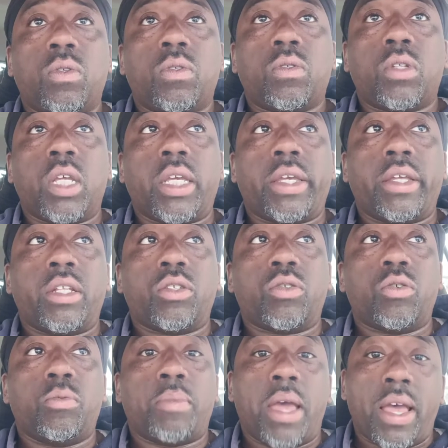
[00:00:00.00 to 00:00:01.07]
they're getting
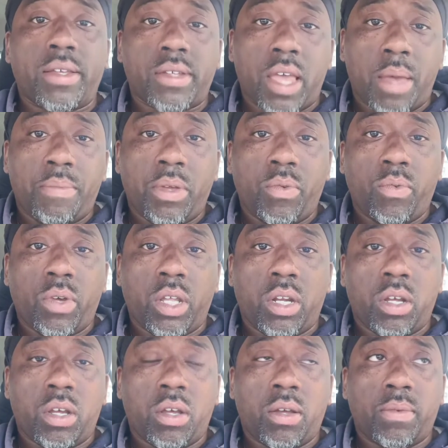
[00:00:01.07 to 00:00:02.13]
too pass happy with
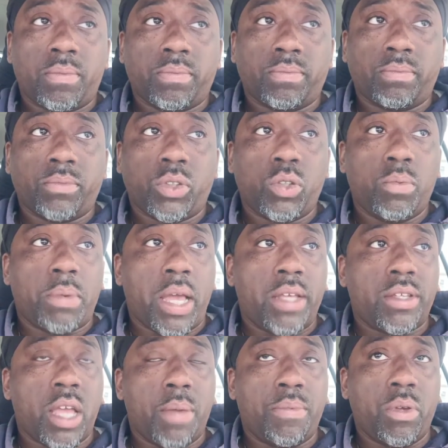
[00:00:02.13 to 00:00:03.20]

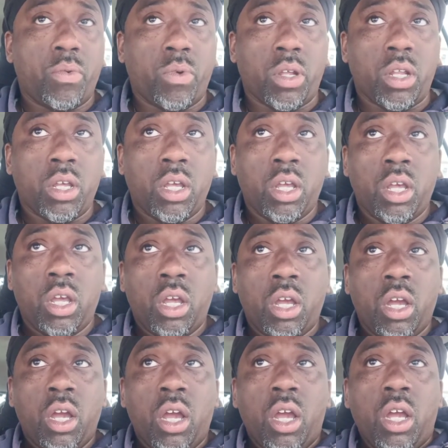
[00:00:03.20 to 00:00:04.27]

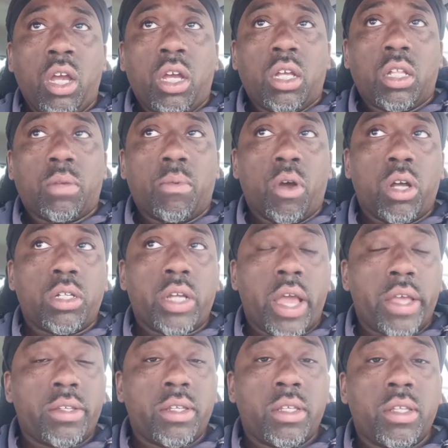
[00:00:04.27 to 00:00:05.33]
Lamar
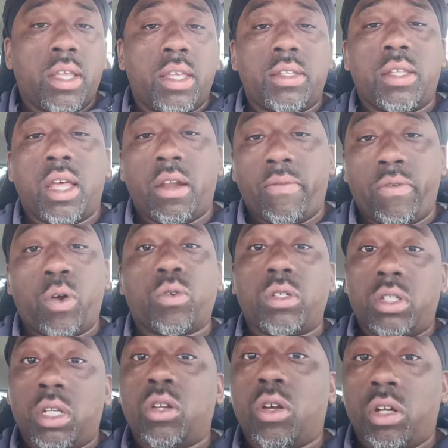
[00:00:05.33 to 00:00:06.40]
Jackson instead of
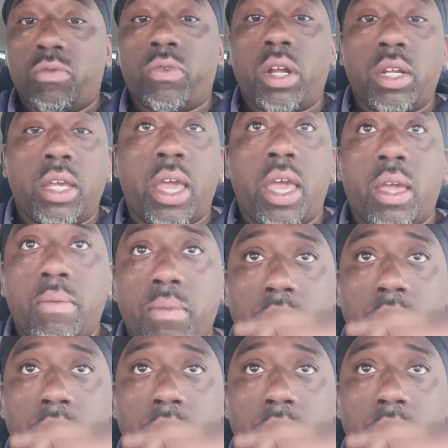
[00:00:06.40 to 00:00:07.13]
focusing on the run game.